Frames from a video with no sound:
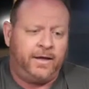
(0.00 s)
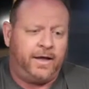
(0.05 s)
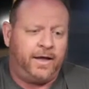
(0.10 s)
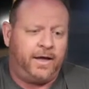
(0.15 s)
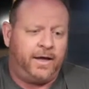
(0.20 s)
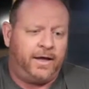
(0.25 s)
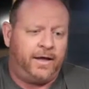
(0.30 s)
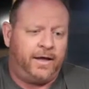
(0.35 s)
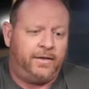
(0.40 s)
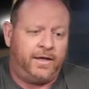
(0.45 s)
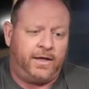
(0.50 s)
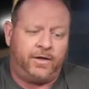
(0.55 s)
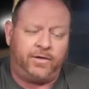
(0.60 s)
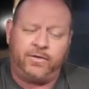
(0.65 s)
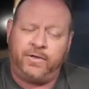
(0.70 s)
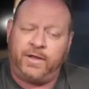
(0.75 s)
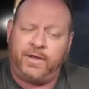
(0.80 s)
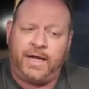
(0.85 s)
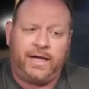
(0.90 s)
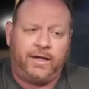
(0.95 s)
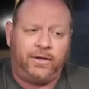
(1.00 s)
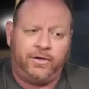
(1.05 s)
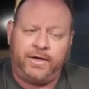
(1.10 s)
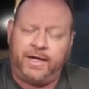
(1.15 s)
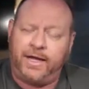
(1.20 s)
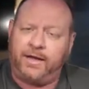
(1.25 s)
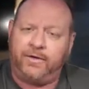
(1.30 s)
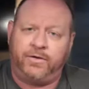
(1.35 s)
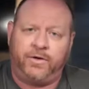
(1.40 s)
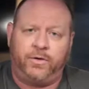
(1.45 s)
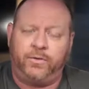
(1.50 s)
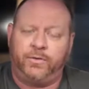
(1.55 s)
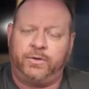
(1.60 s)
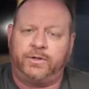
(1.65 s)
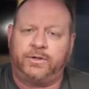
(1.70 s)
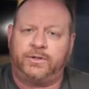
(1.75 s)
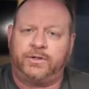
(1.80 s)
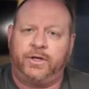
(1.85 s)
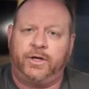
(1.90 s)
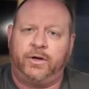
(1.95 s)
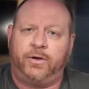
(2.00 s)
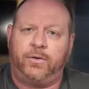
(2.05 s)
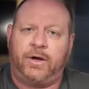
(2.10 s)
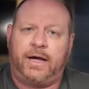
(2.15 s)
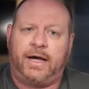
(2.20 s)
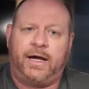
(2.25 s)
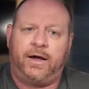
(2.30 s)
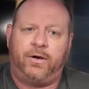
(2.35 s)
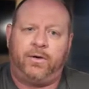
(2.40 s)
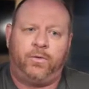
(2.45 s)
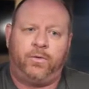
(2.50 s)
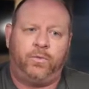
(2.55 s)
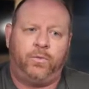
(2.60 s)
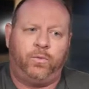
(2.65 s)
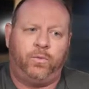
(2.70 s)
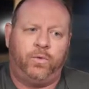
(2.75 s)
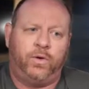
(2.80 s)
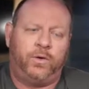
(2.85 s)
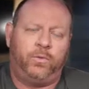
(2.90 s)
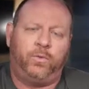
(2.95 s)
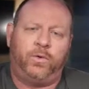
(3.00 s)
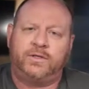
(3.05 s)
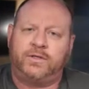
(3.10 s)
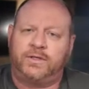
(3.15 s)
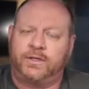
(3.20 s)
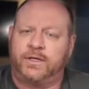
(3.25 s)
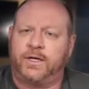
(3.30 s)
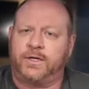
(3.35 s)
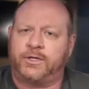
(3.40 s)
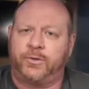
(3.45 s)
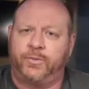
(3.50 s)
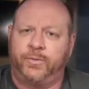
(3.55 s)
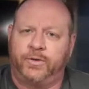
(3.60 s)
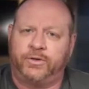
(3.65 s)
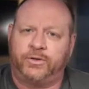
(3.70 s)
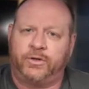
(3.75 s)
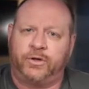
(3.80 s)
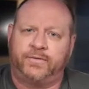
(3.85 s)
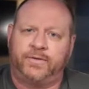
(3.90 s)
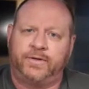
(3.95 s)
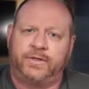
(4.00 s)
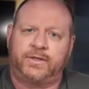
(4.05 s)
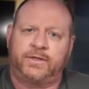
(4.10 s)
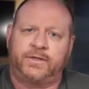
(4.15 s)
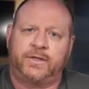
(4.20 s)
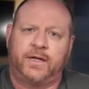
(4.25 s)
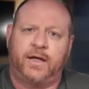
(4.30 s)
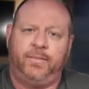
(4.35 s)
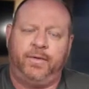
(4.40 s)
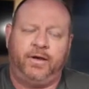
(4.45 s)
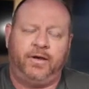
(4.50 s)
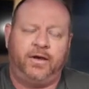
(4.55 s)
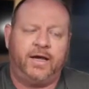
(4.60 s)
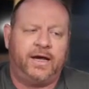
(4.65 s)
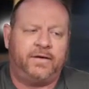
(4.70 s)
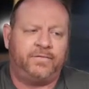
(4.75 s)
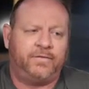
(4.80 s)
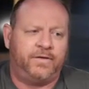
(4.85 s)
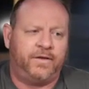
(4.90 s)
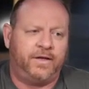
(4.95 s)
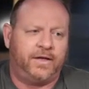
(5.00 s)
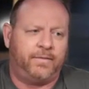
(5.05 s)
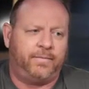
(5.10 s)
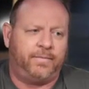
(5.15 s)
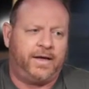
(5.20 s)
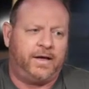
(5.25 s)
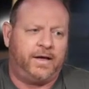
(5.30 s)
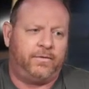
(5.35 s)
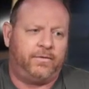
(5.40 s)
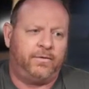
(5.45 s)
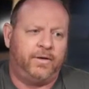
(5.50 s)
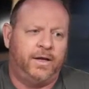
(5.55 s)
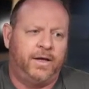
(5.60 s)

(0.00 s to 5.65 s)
The other thing I look at too is what's the customer service. I mean, you have to think about